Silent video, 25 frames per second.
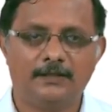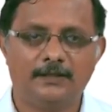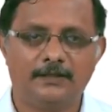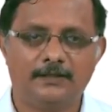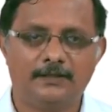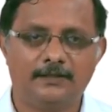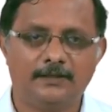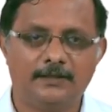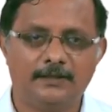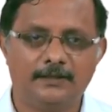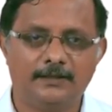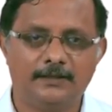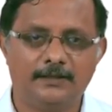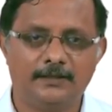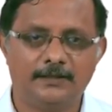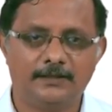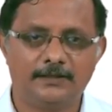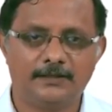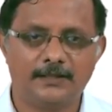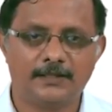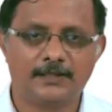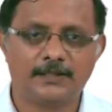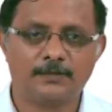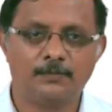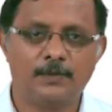It
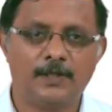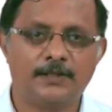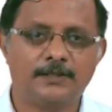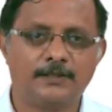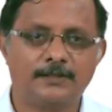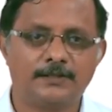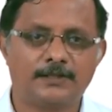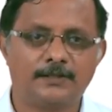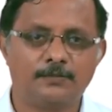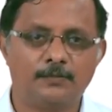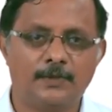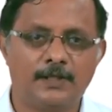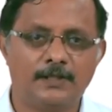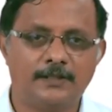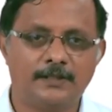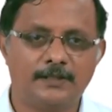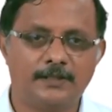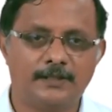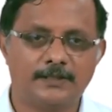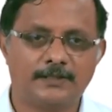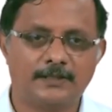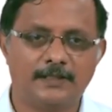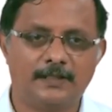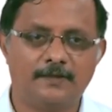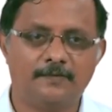just simulated
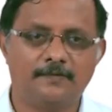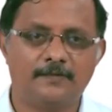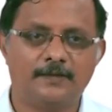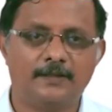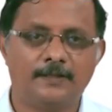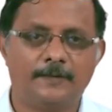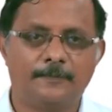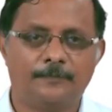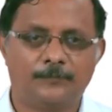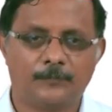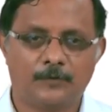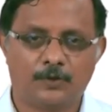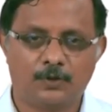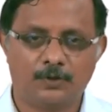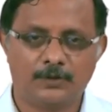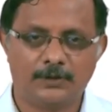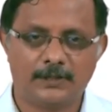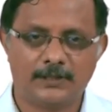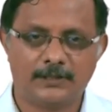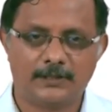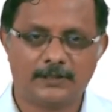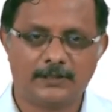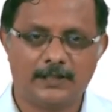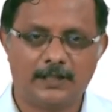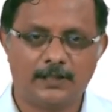itself through
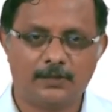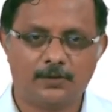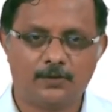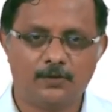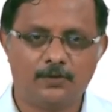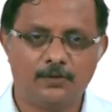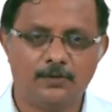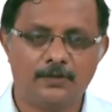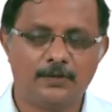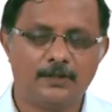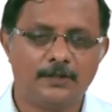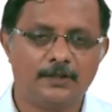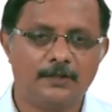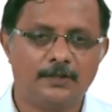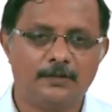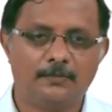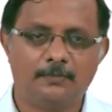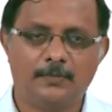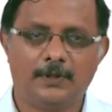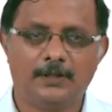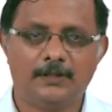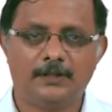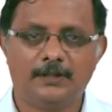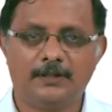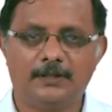this electrode,
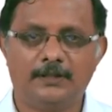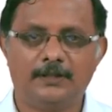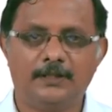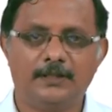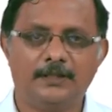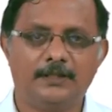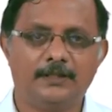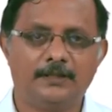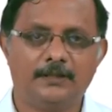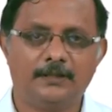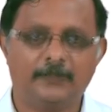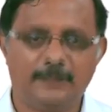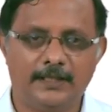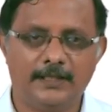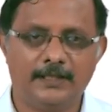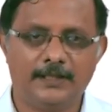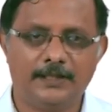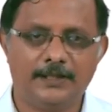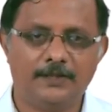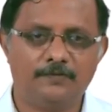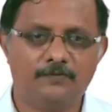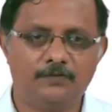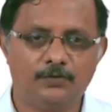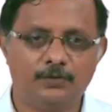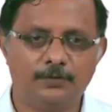but it did not take
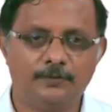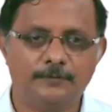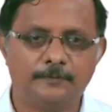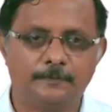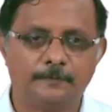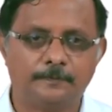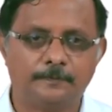any food.